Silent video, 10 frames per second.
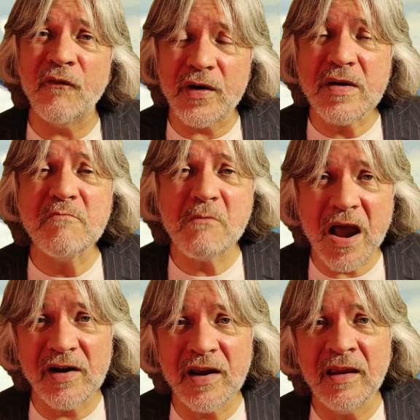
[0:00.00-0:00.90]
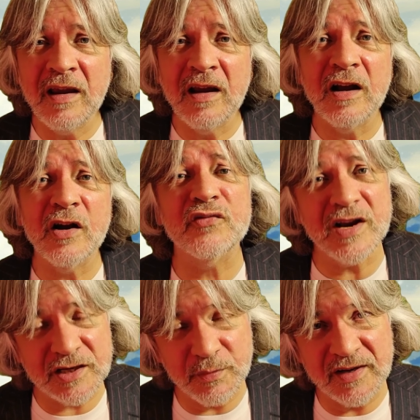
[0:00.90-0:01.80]
very Merry
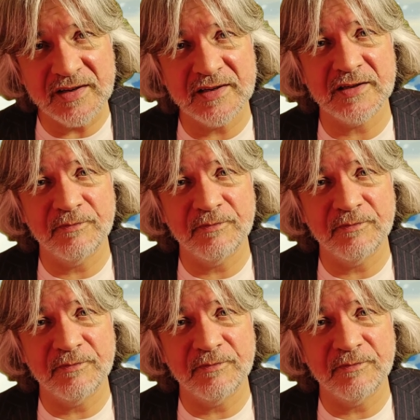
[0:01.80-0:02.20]
Christmas.